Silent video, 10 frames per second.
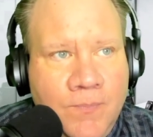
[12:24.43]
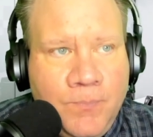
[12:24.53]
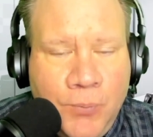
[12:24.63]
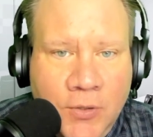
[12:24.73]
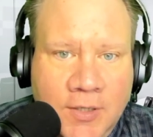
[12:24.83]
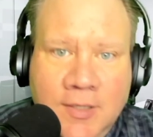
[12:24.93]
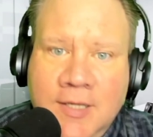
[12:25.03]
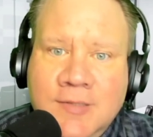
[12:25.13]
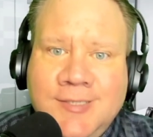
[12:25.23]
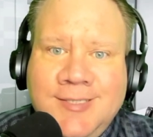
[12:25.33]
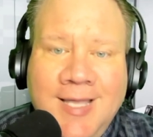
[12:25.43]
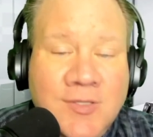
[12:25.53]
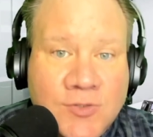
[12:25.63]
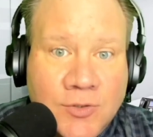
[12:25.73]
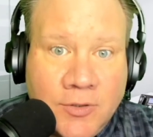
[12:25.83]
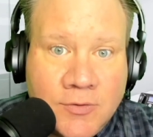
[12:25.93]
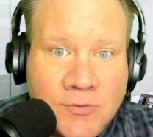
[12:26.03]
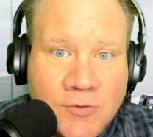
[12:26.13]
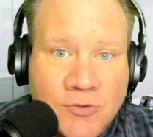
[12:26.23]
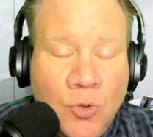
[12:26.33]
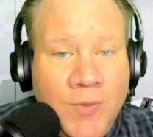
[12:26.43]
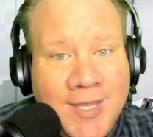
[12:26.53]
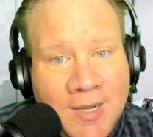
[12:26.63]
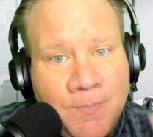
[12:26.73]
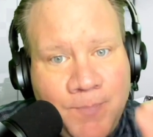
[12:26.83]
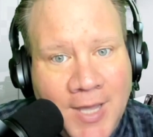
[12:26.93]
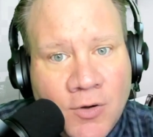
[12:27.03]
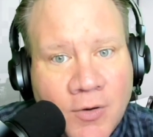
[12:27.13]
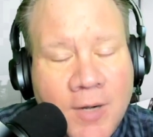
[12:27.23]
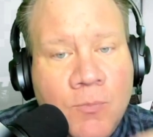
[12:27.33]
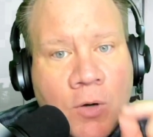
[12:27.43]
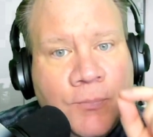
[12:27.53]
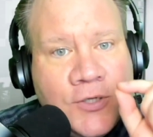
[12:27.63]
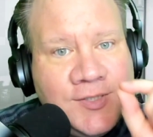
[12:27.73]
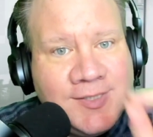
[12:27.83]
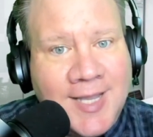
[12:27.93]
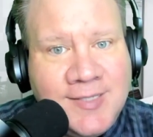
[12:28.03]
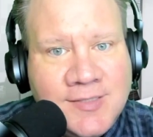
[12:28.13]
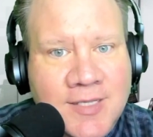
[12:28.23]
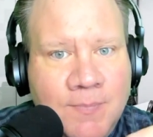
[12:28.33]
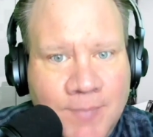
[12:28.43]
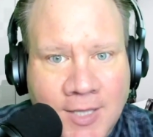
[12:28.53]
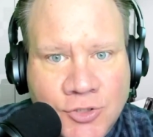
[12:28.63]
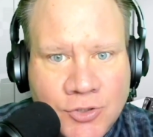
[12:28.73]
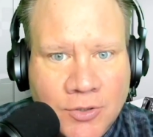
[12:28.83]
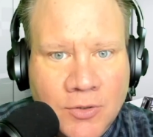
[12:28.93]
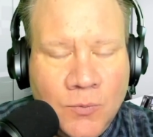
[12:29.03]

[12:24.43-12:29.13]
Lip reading: put in sensors so we can better and more precisely measure